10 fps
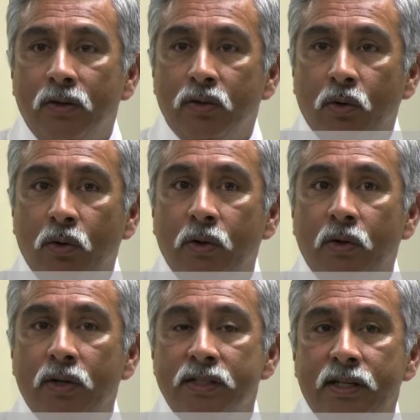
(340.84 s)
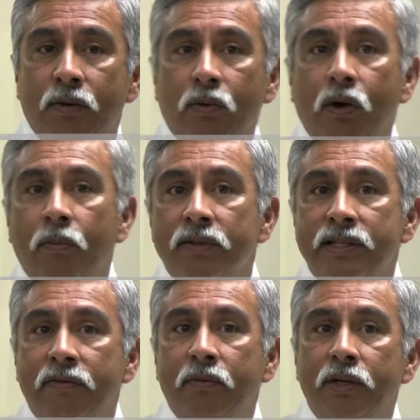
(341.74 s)
So you can see we're almost
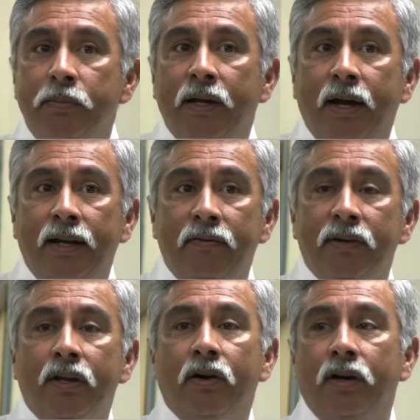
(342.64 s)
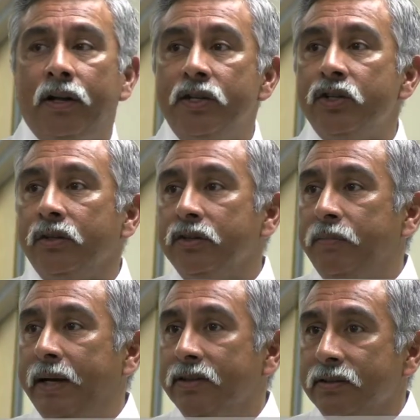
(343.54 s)
7 weeks behind even on our initial
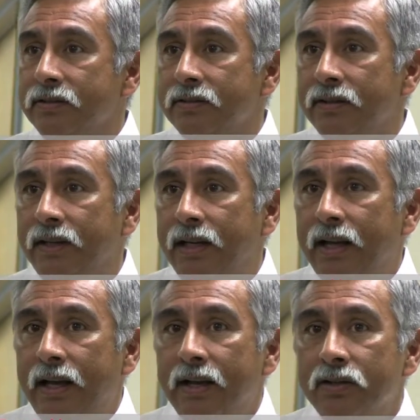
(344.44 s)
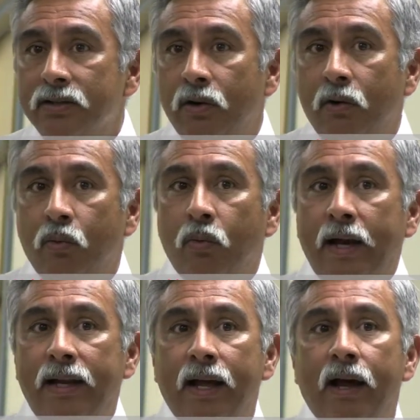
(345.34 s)
inspections. So
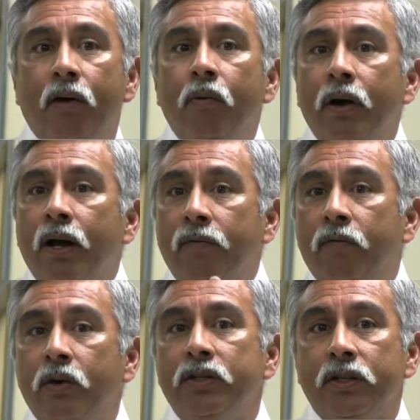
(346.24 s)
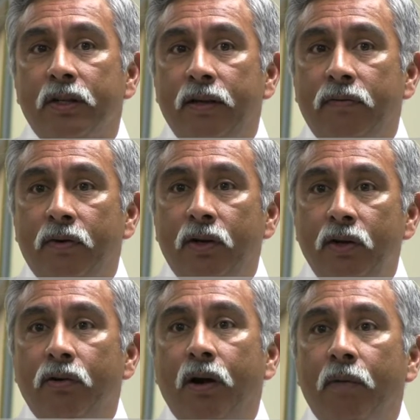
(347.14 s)
right now, unfortunately for
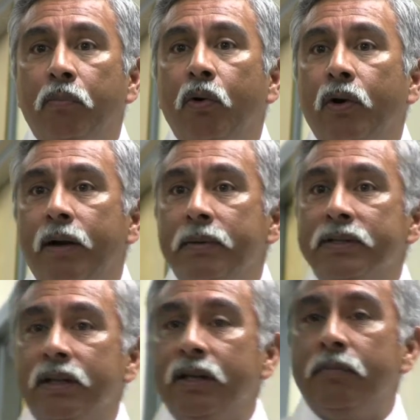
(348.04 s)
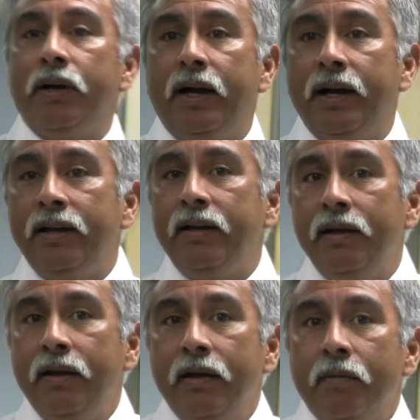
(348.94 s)
you, our program is a little behind,
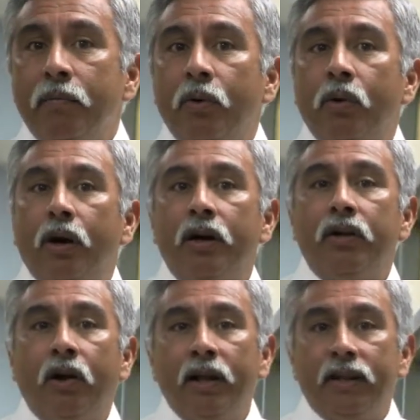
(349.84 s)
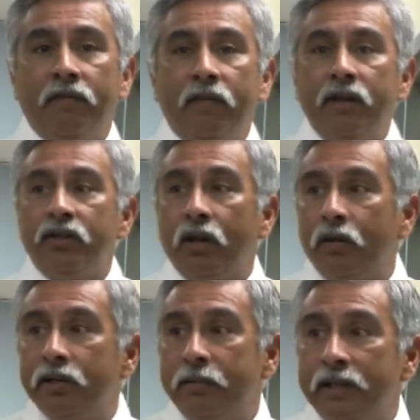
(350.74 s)
but we're on target to finish all
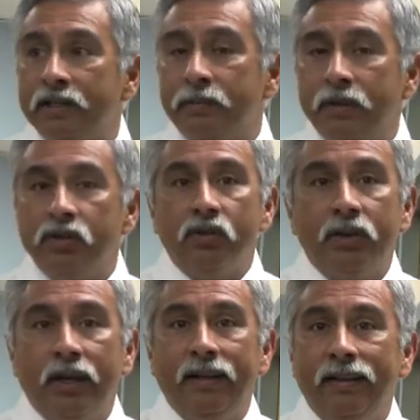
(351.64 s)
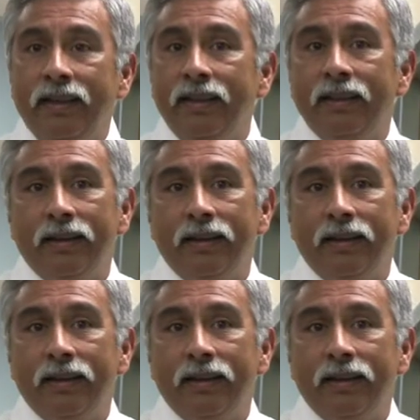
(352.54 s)
our inspections by June 19th.